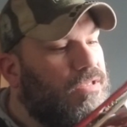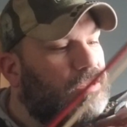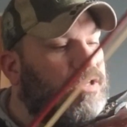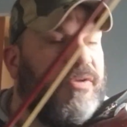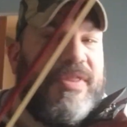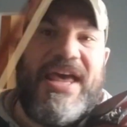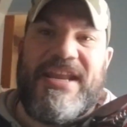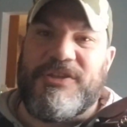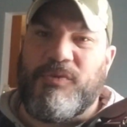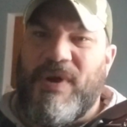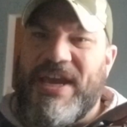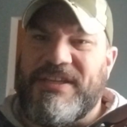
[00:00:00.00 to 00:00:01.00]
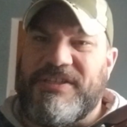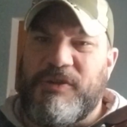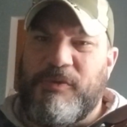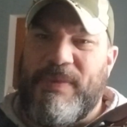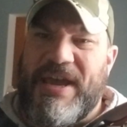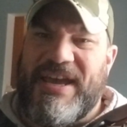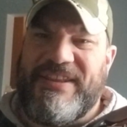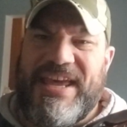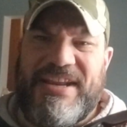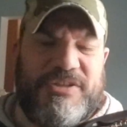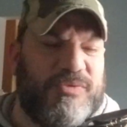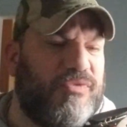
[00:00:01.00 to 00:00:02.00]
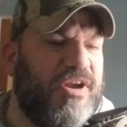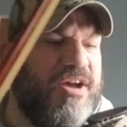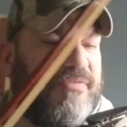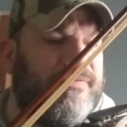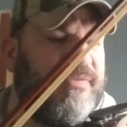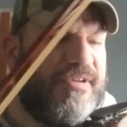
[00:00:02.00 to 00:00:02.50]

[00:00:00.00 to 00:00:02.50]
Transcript: Oh, that is way too bad. That is rough.